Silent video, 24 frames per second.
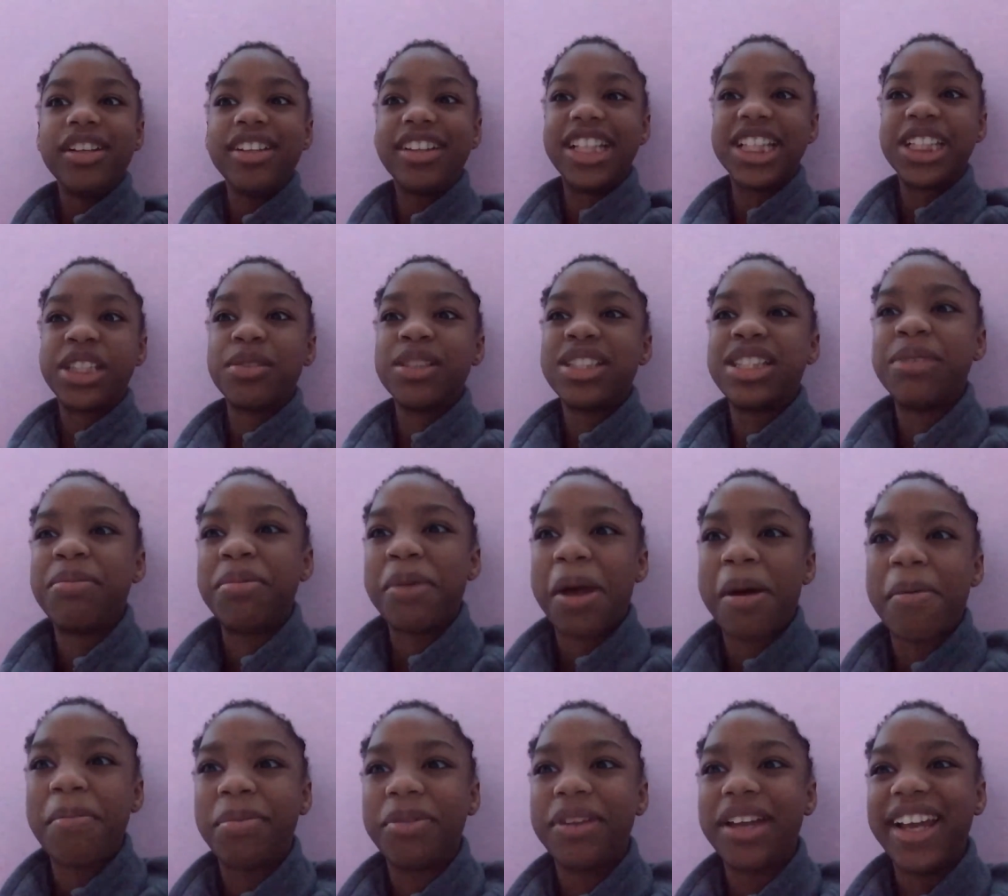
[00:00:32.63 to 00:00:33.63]
This one's about
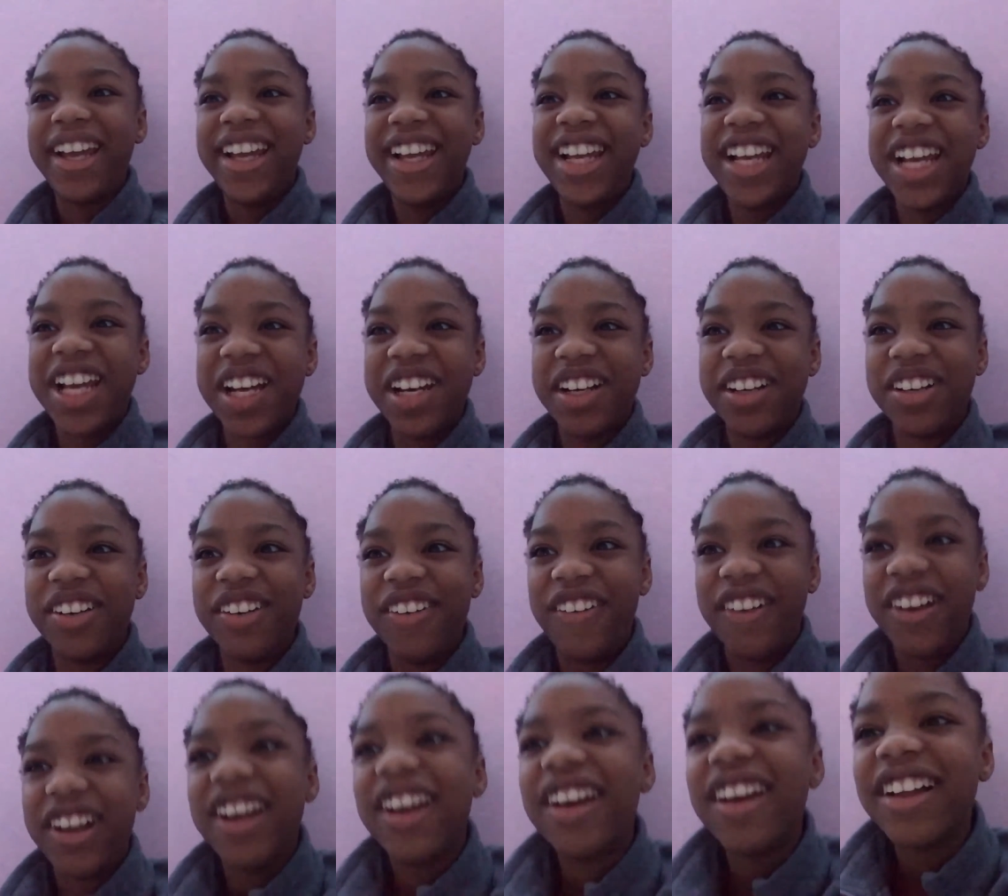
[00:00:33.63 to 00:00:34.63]
Play-Doh.
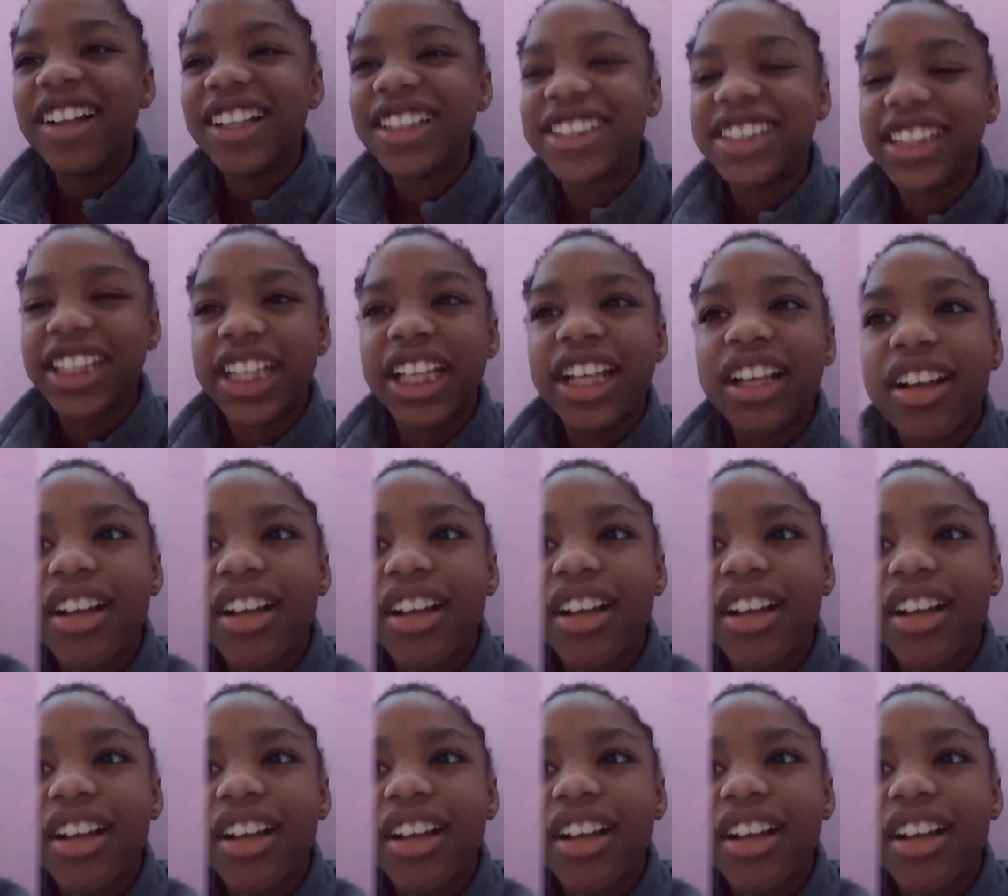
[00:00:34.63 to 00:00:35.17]
Let's see.